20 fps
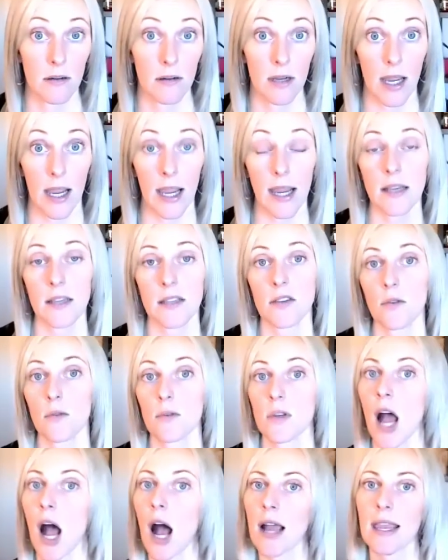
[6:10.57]
Okay, so
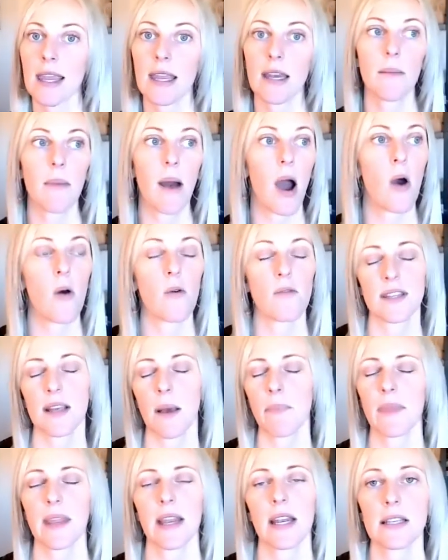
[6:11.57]
talking about
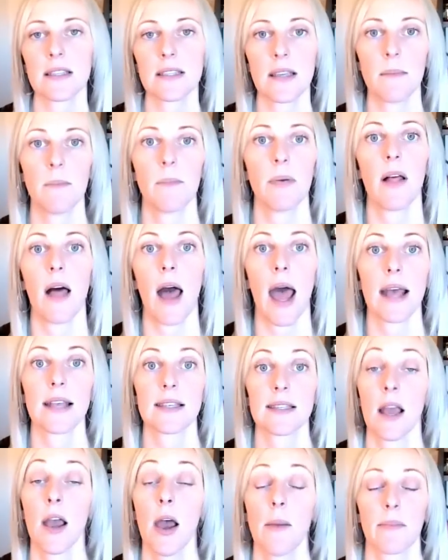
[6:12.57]
something as simple
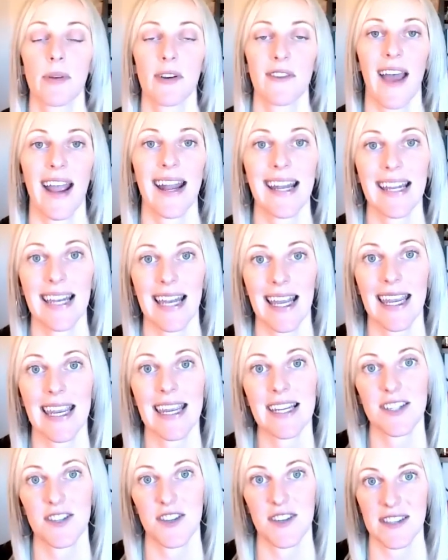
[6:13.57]
as providing
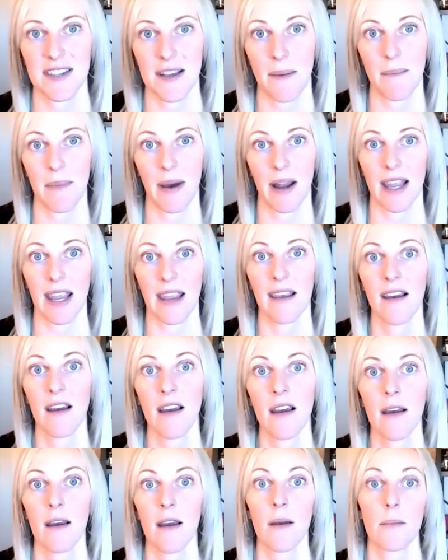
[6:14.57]
heat to somebody
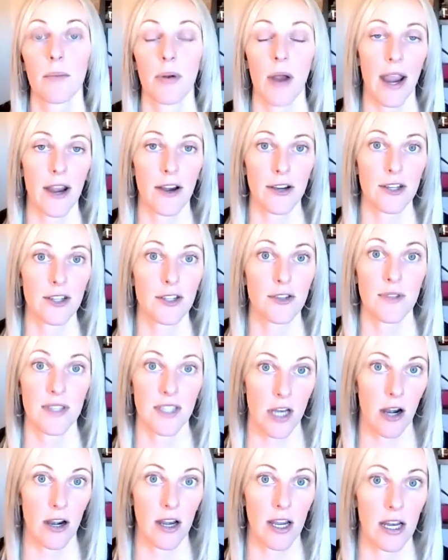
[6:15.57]
prior to
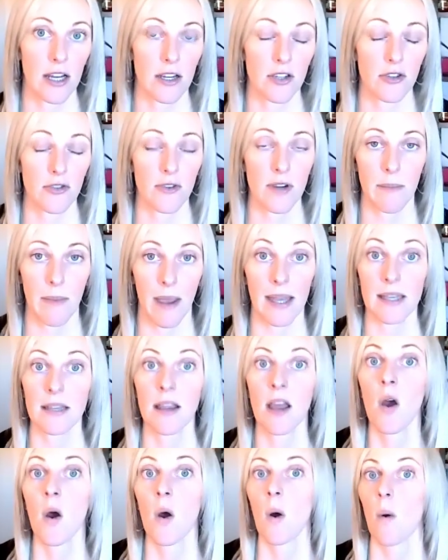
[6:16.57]
starting a treatment.
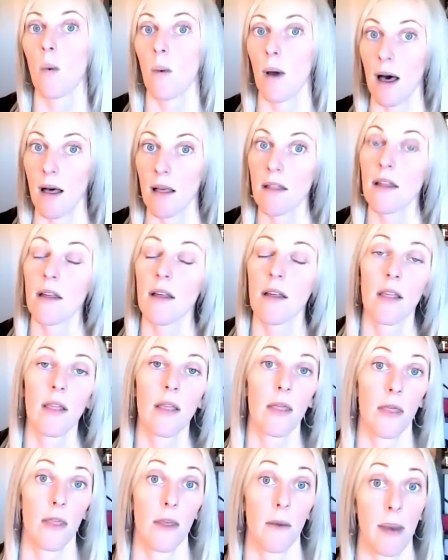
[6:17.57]
Well,
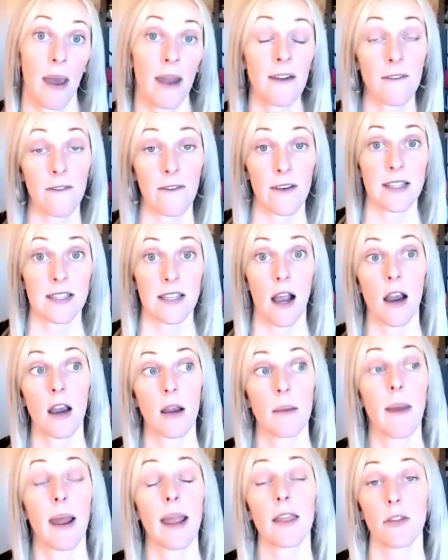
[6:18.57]
the benefits are it
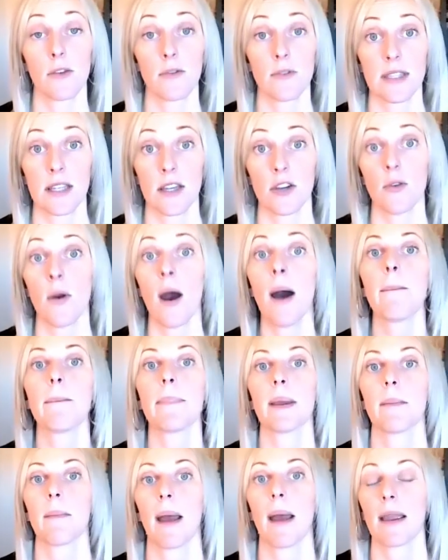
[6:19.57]
might loosen you up,
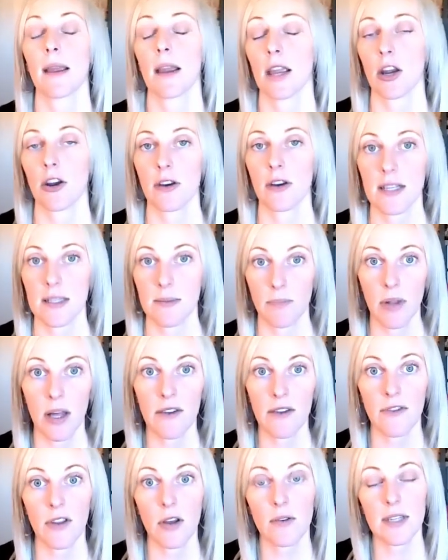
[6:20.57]
it might increase blood
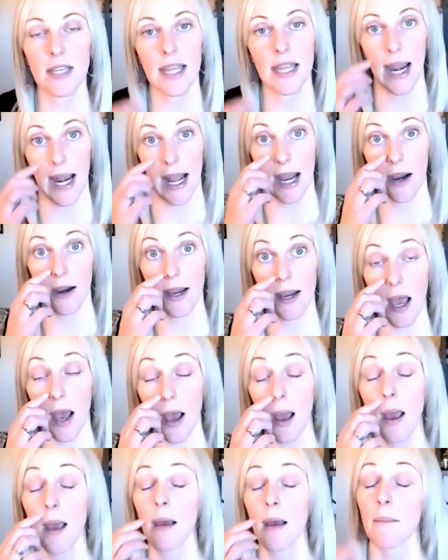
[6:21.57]
flow to that area,
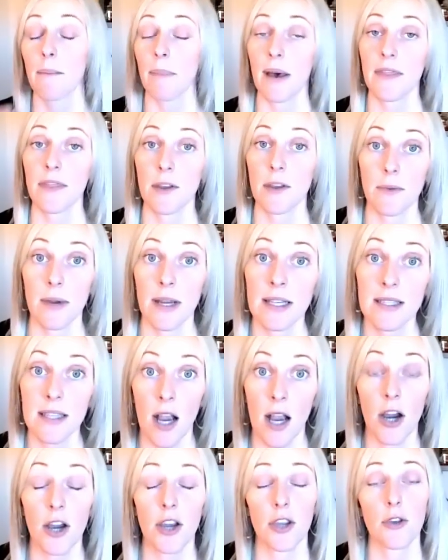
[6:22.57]
but the risks
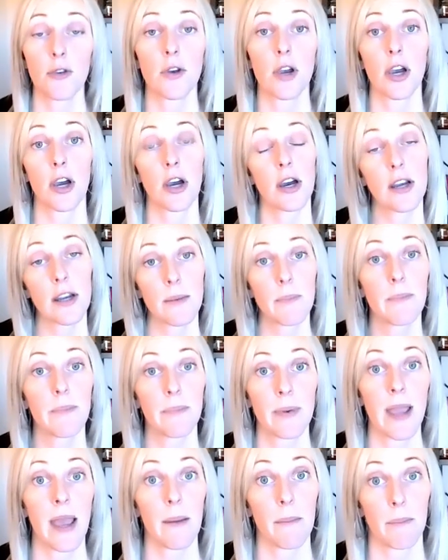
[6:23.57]
are you could
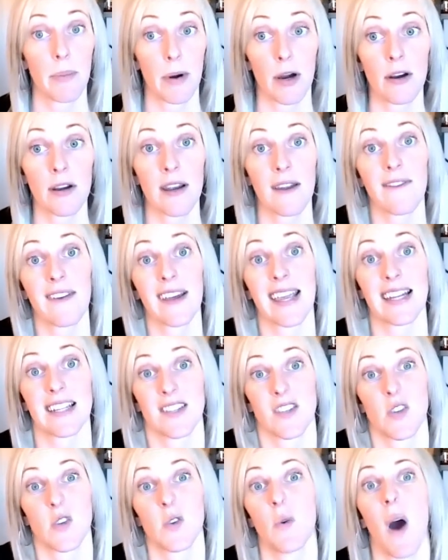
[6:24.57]
get burned if it gets
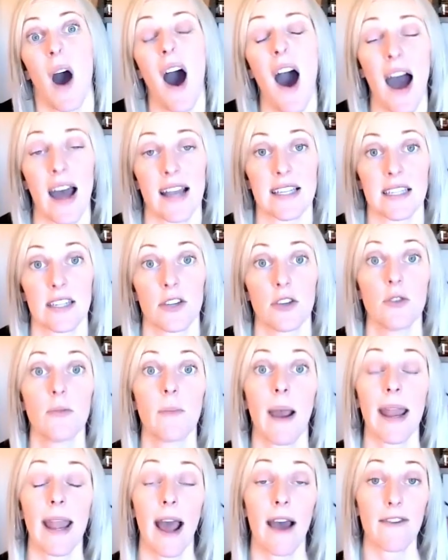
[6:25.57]
too hot. You
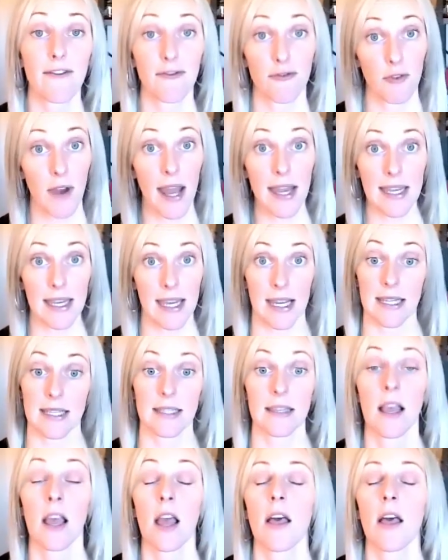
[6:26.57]
might have redness.